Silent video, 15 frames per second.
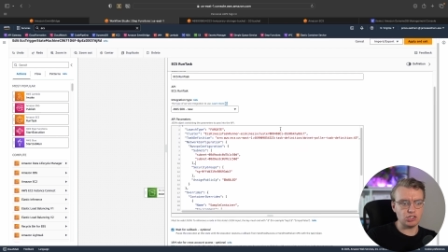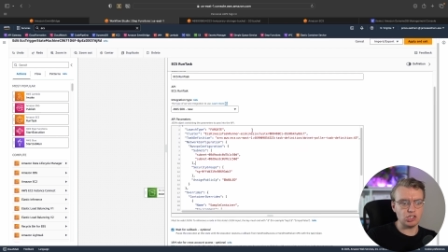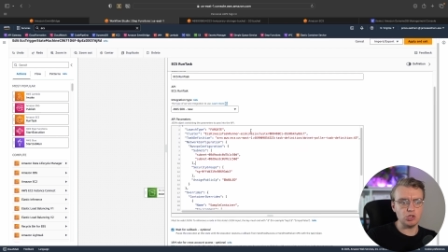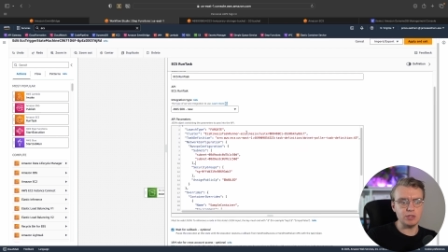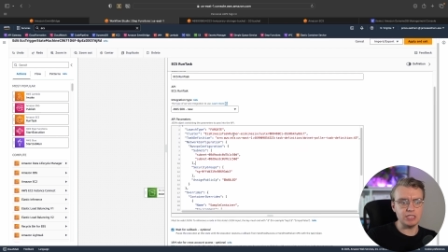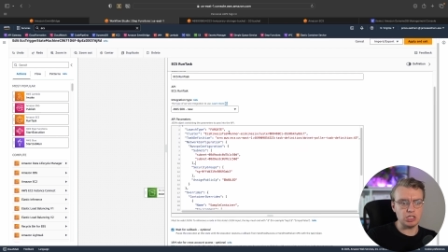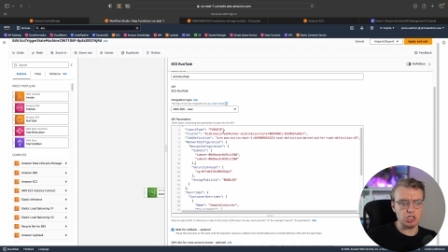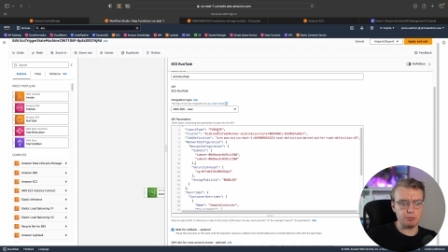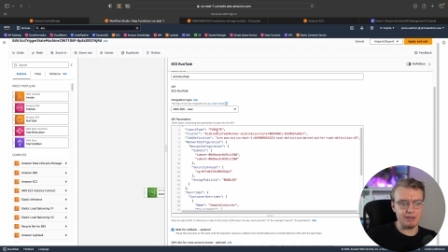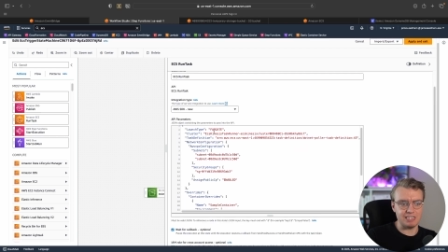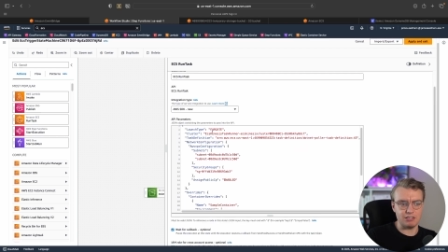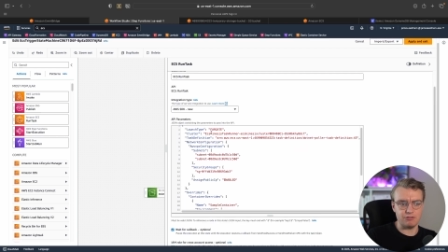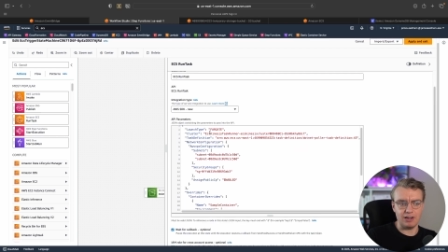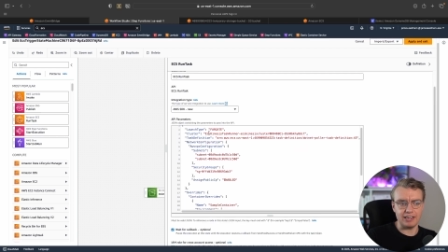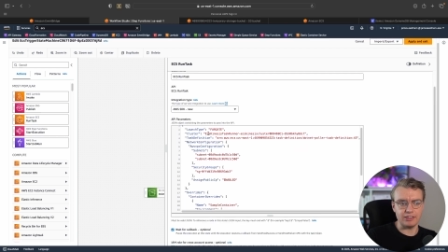you need to
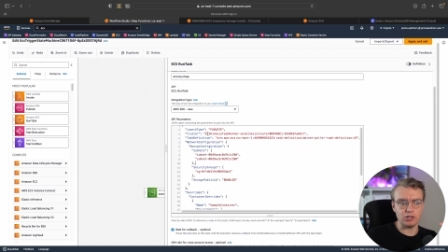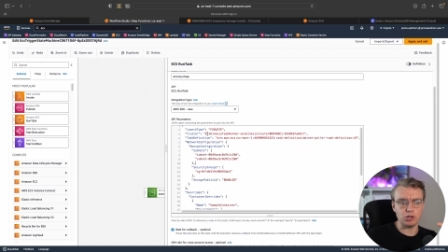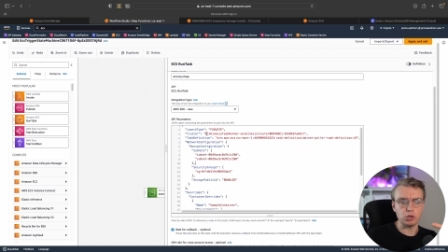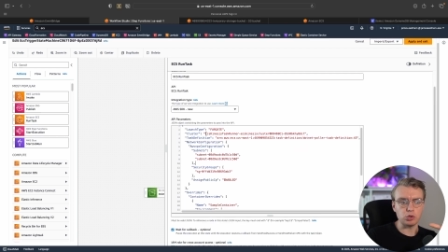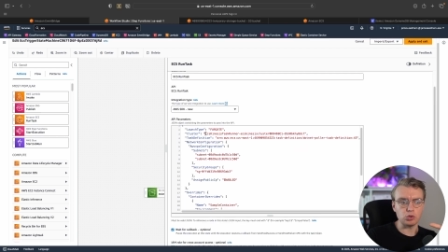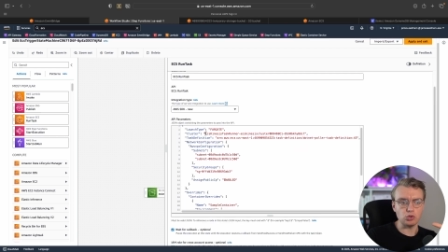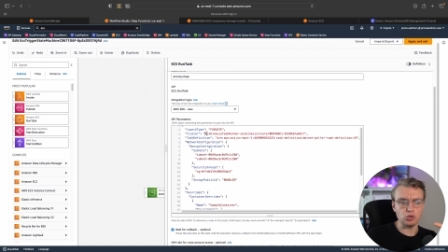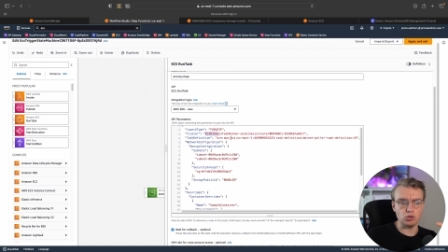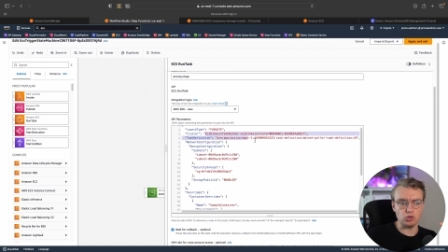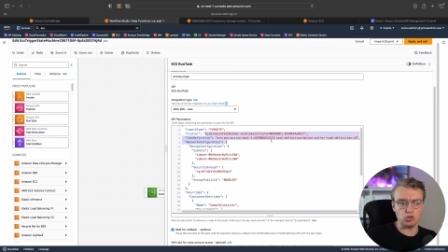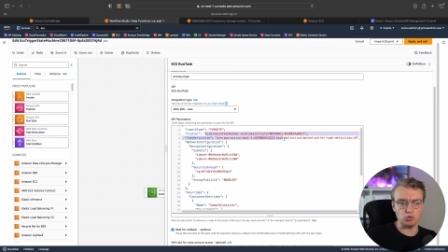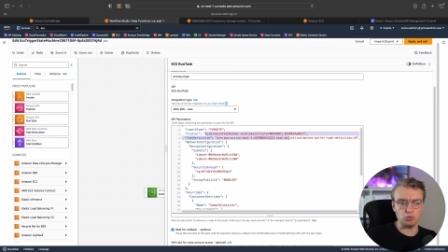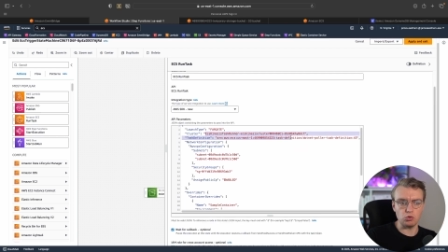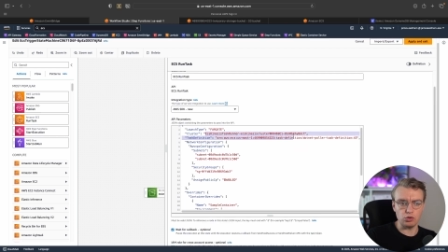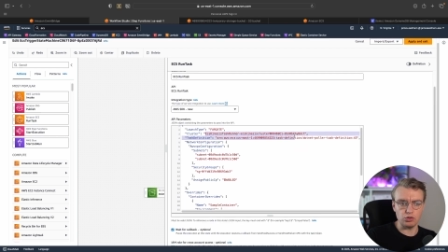specify the cluster
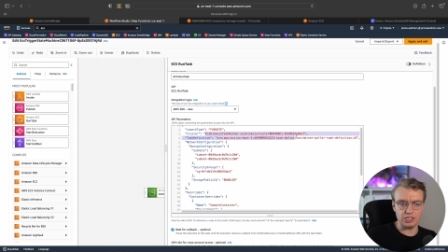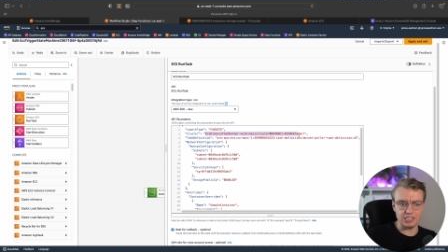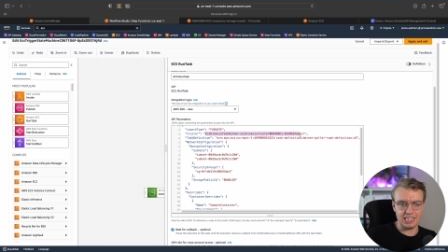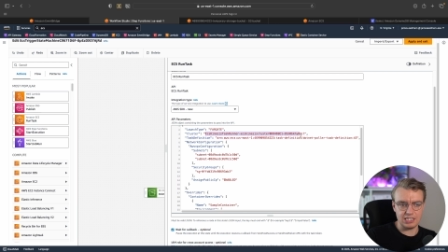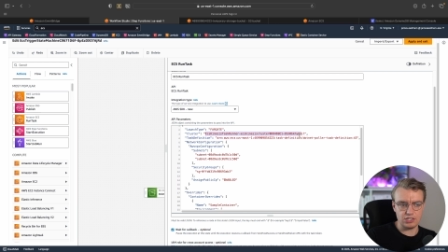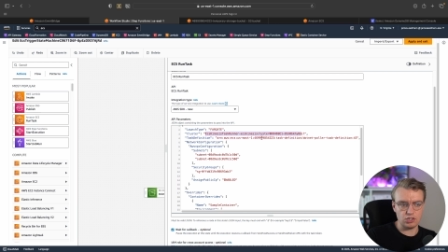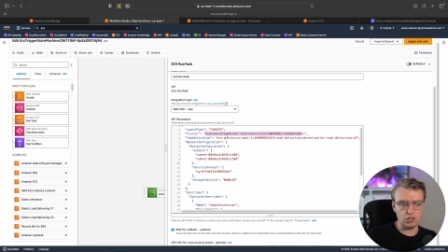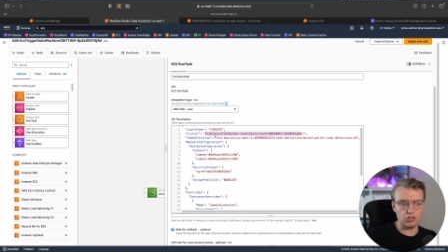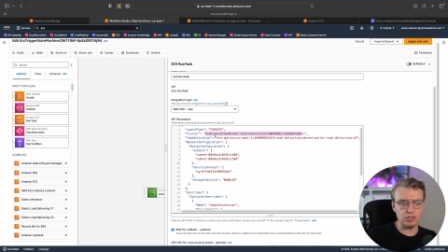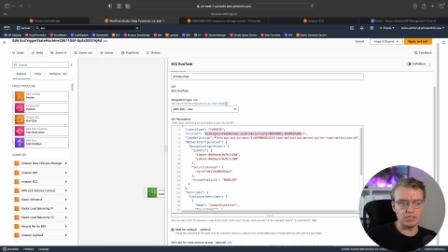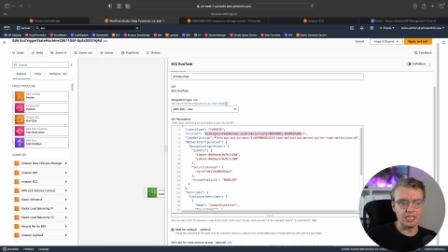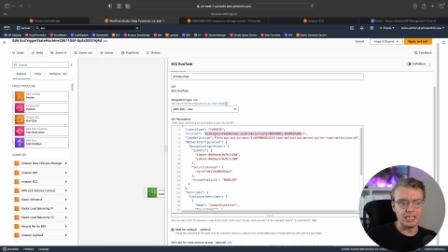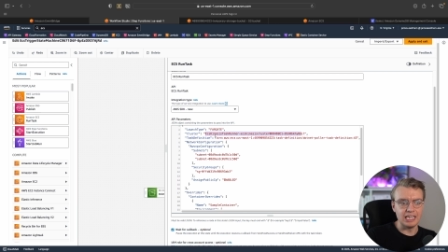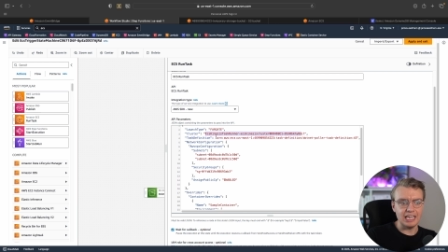to run the task on